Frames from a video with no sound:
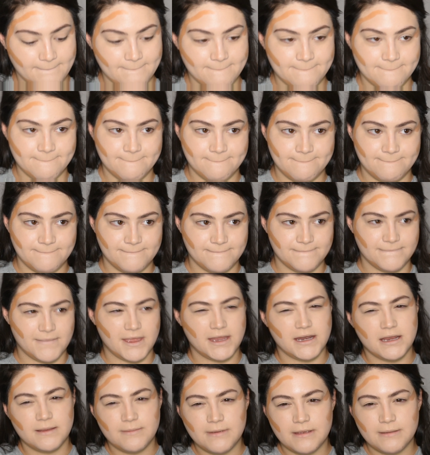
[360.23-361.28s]

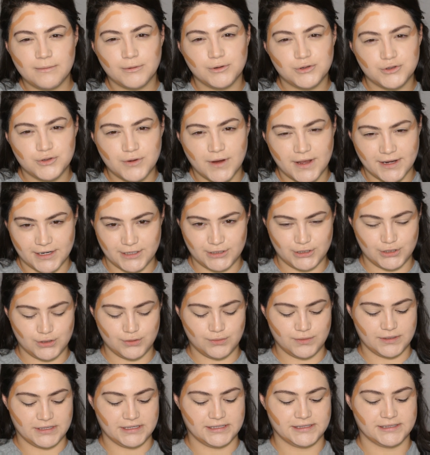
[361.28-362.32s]
Many people try to
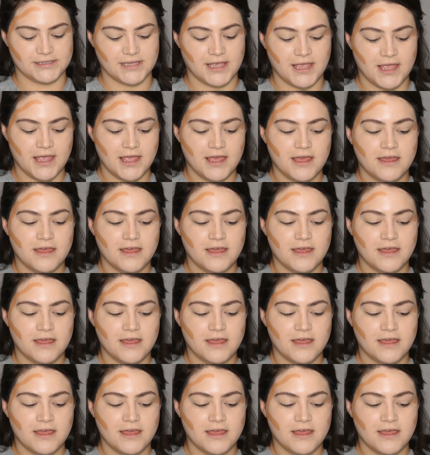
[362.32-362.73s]
do is